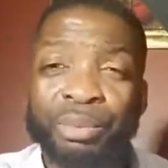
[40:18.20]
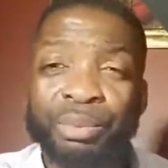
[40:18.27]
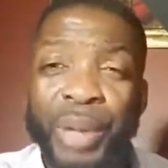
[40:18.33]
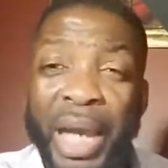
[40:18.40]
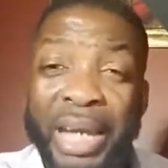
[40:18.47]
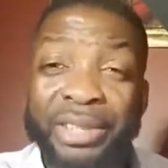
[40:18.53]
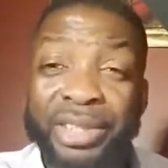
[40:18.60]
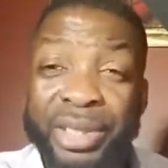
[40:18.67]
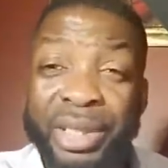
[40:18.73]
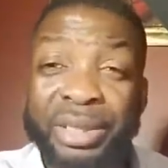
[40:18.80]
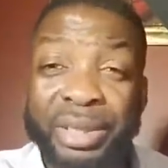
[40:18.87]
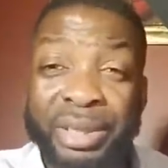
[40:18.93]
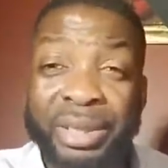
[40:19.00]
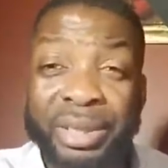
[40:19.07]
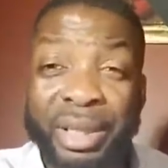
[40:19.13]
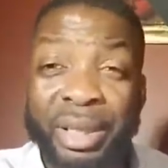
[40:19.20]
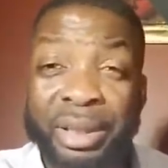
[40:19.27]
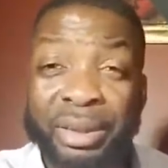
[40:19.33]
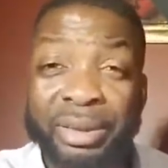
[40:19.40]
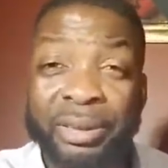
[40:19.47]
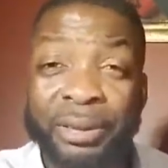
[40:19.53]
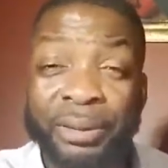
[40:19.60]
Page
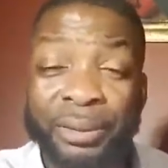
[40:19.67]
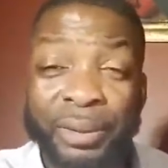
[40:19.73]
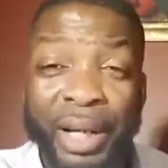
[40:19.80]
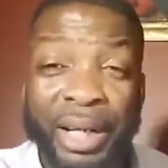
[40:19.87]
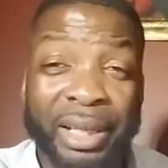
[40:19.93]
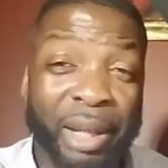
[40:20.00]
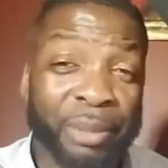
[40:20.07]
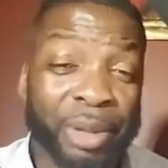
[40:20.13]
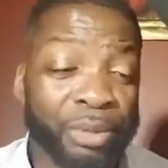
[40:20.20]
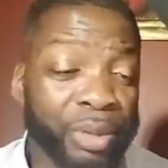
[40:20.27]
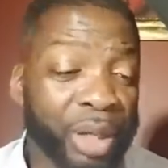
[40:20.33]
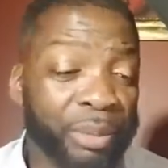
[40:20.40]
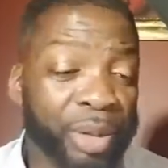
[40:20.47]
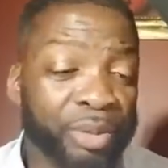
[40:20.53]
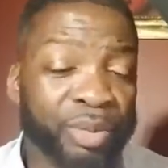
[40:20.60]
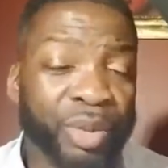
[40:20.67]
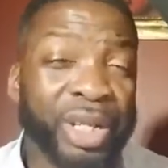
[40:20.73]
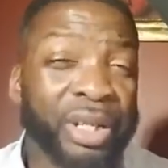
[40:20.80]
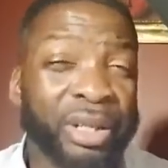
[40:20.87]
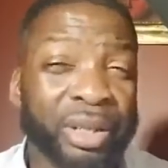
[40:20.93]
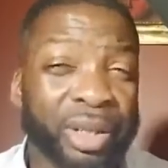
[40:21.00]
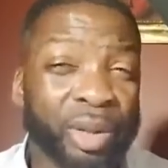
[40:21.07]
66, right? Let me
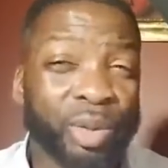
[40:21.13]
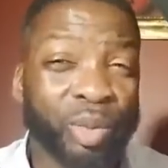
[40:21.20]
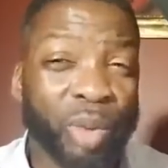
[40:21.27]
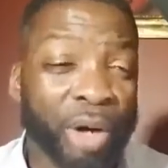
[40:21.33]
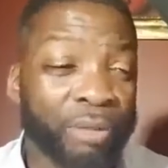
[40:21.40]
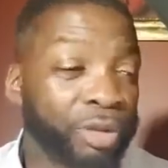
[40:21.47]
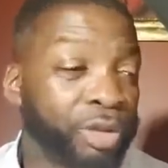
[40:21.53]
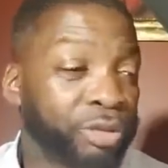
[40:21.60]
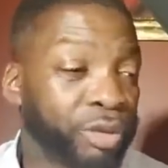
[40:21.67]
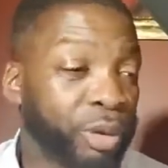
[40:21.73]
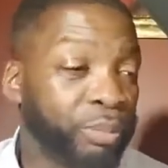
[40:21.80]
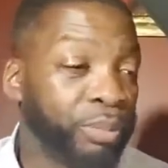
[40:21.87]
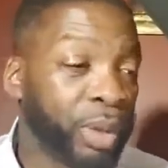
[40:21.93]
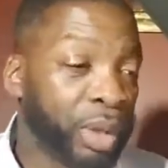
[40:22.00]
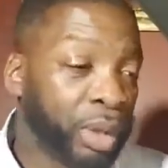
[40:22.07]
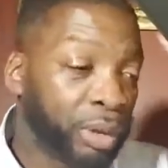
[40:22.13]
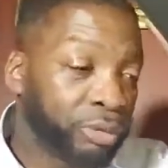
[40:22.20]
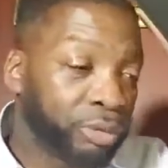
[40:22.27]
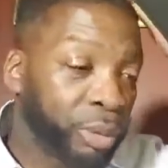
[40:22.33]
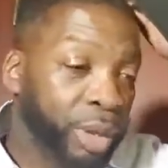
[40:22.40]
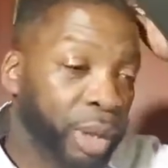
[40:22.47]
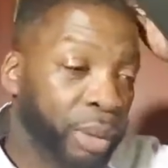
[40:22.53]
read a little reference from
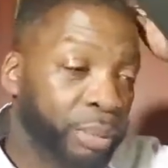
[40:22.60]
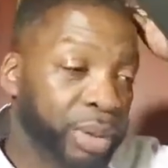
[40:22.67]
him.